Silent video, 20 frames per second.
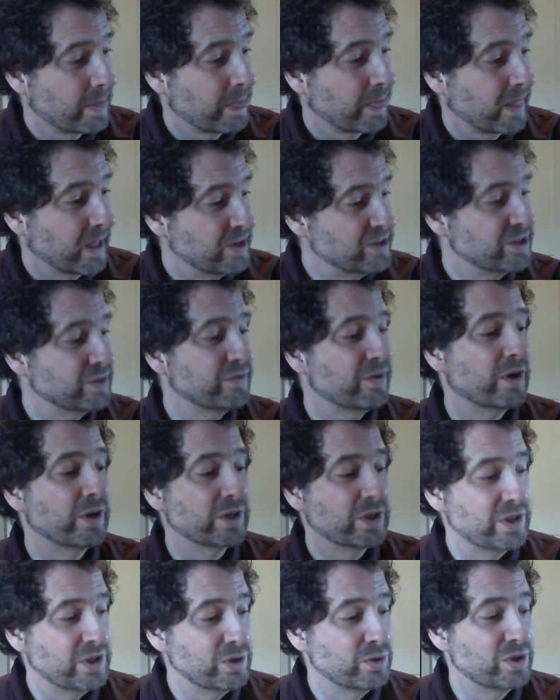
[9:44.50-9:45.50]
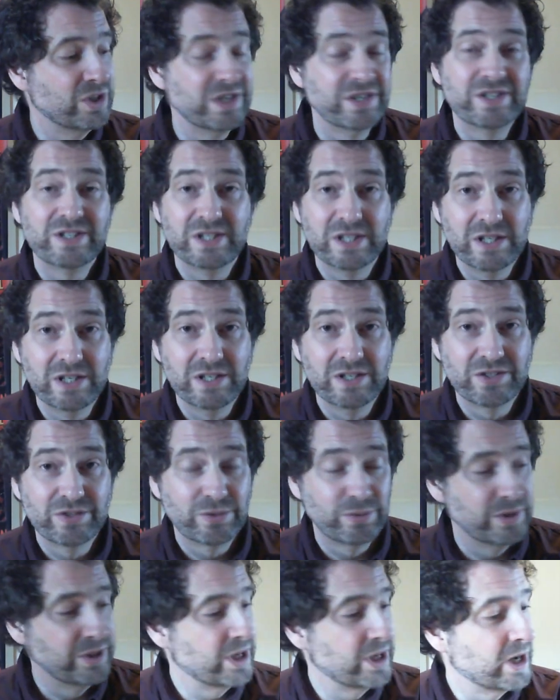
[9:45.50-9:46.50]
As if on cue, she sneezed
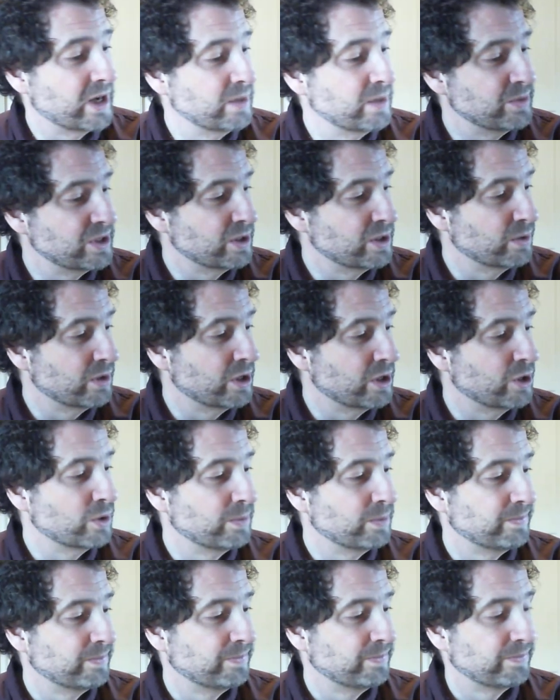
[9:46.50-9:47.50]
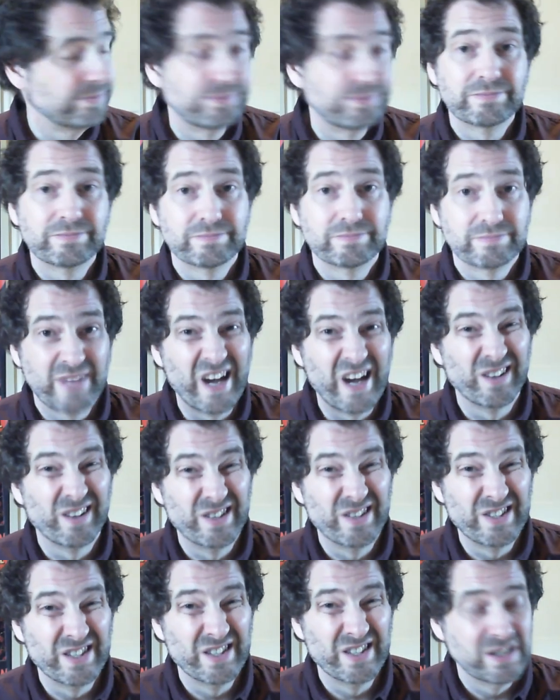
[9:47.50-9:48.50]
3 times in a row.
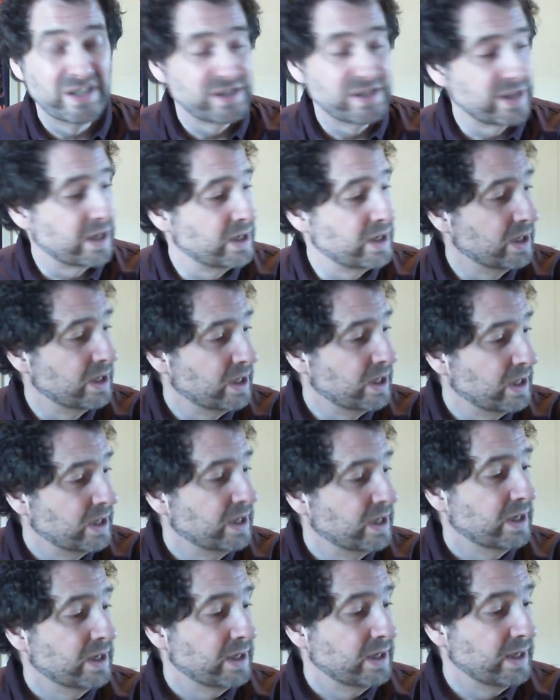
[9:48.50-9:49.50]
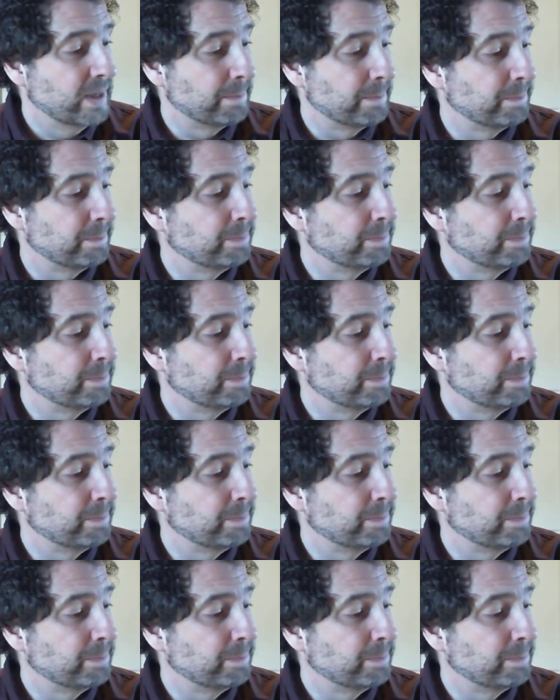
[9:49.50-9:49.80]
"Allergies," he said. "Yep."